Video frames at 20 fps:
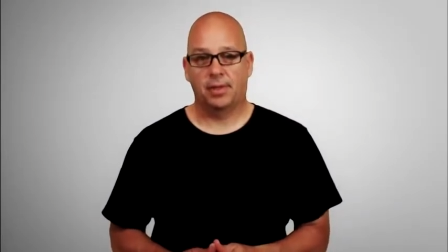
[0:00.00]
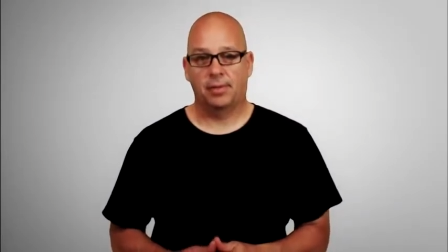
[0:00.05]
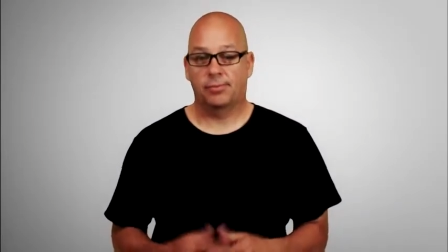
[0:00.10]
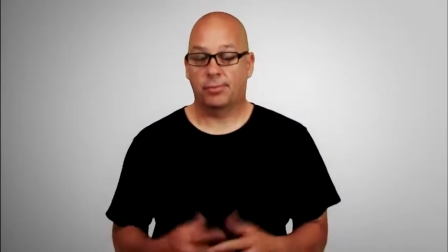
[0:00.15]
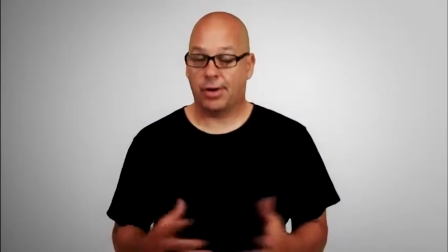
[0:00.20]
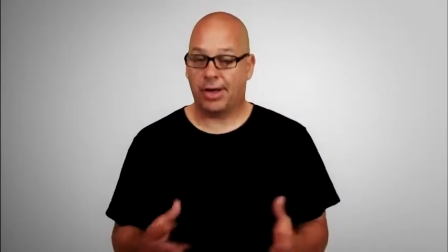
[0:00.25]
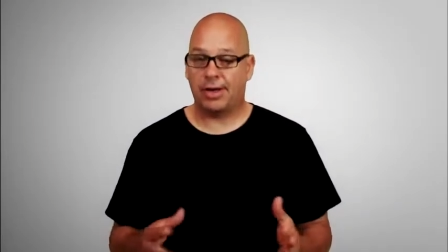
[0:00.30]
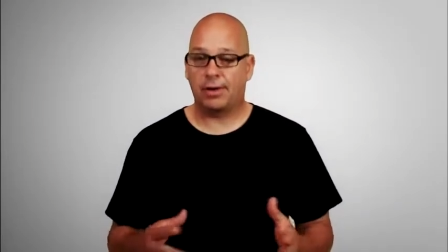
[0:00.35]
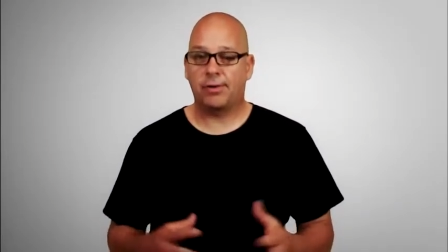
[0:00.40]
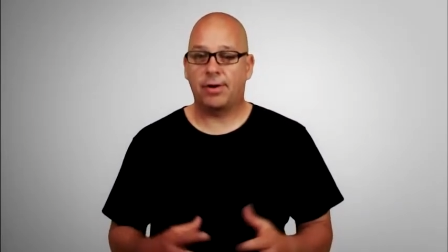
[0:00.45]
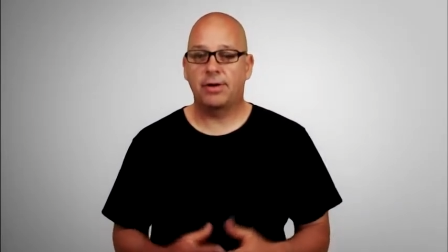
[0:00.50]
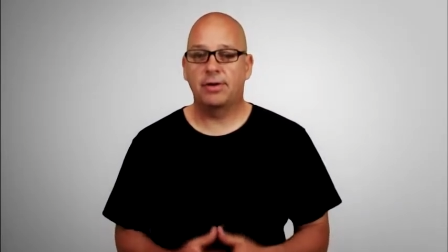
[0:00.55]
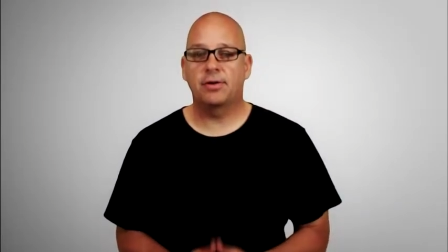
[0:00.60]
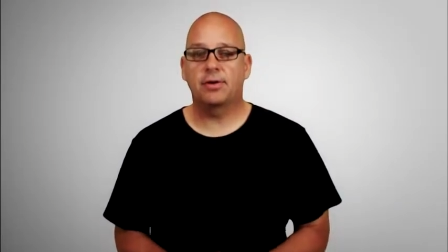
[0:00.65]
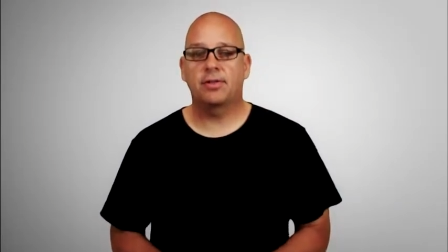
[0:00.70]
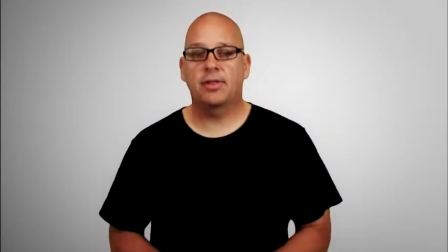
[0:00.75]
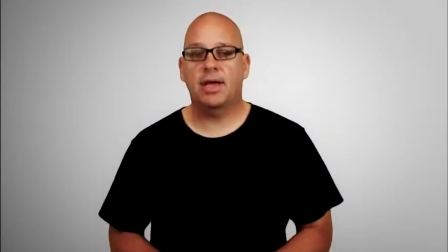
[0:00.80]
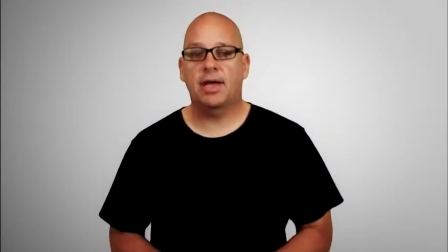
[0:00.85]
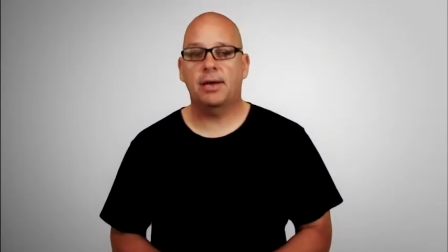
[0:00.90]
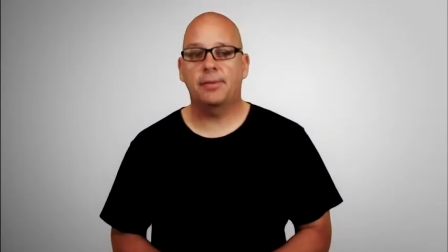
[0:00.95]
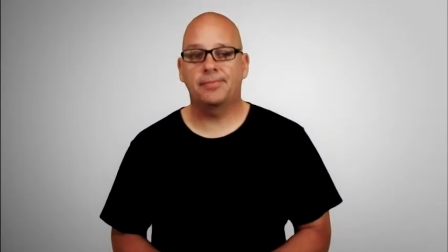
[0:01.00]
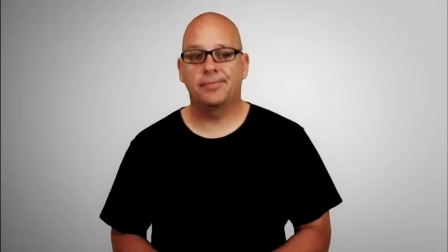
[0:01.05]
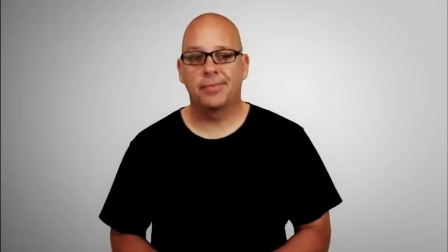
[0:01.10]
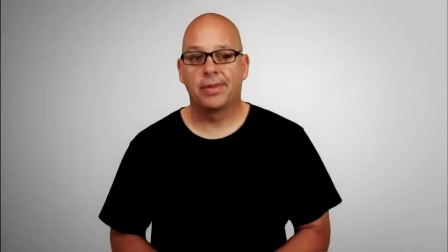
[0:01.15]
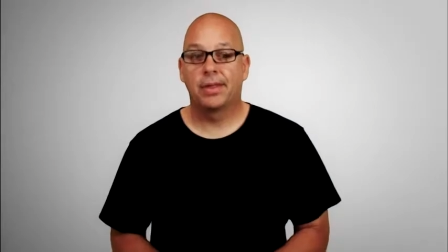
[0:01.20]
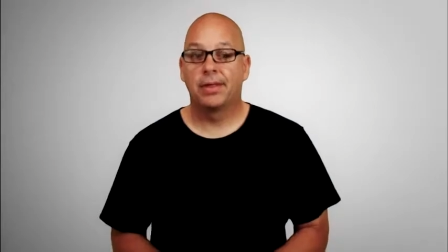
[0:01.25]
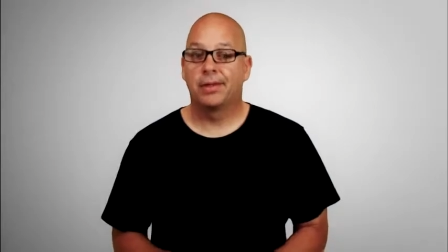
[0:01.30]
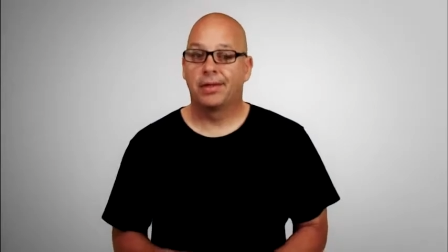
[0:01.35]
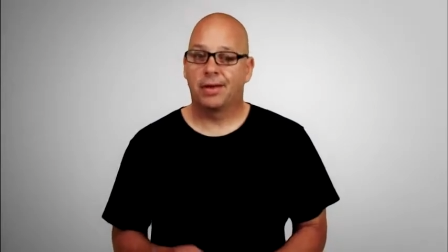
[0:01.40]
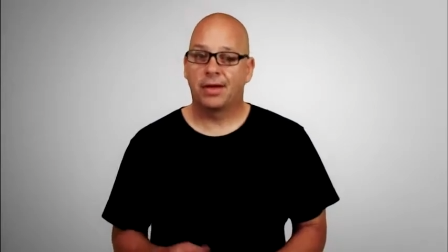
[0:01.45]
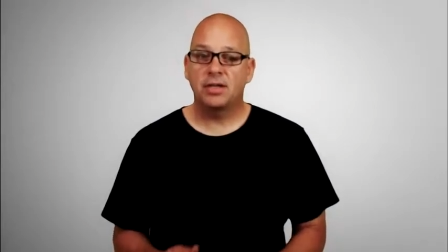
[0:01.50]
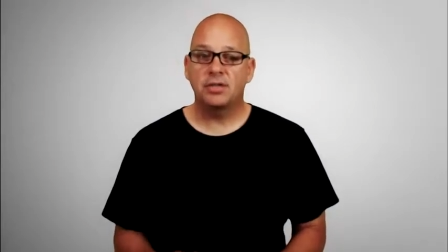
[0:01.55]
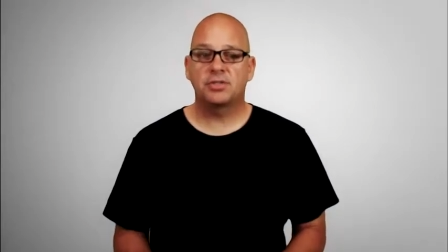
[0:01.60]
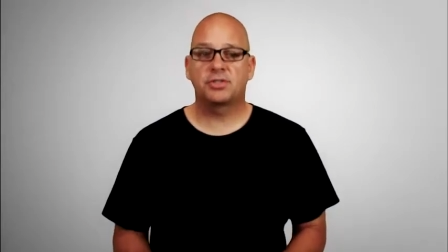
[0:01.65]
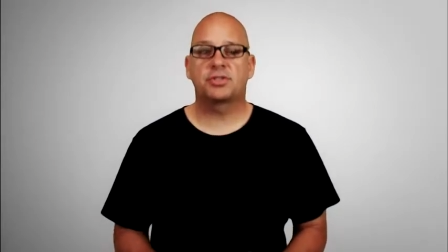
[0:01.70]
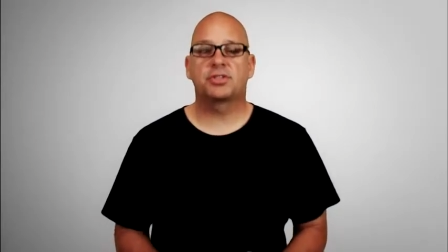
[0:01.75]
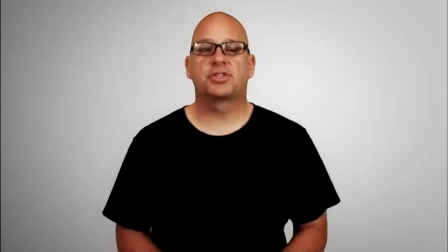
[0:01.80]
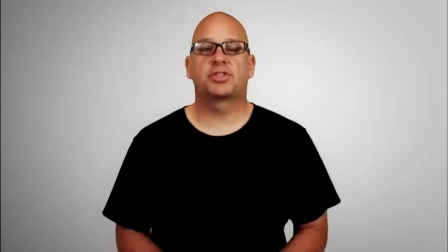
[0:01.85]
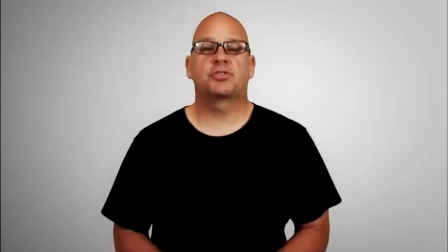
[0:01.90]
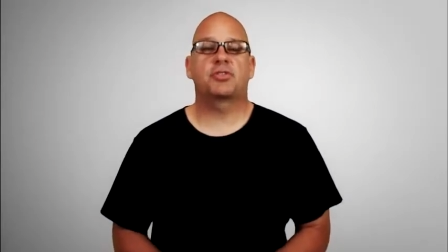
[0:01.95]
Well, how do I know that? I
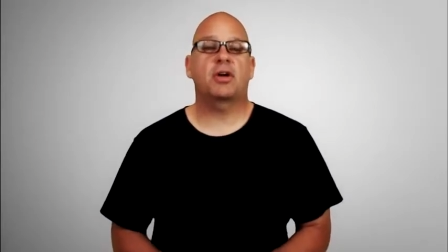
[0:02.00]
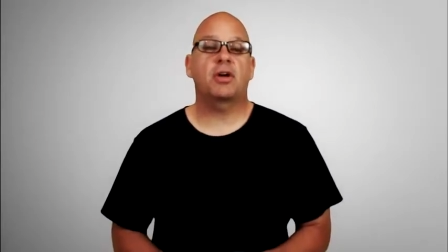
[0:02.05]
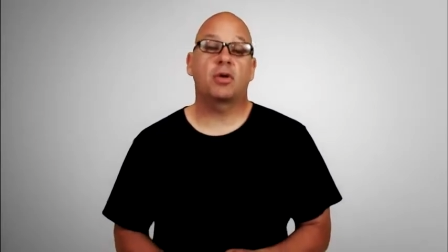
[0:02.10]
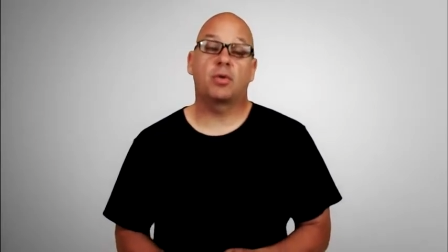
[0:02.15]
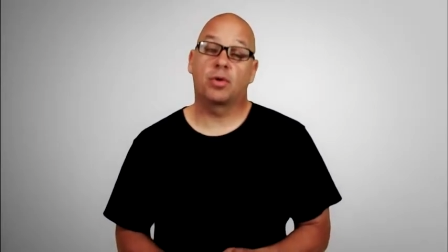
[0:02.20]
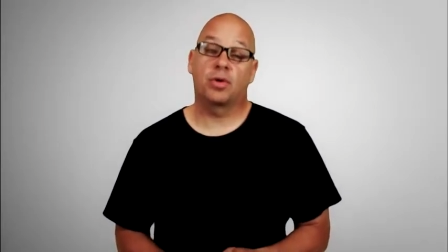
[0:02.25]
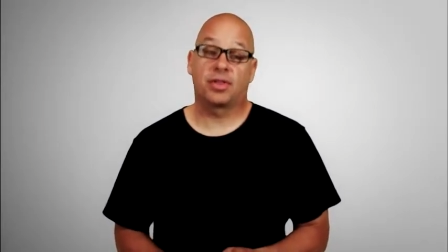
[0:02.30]
used to struggle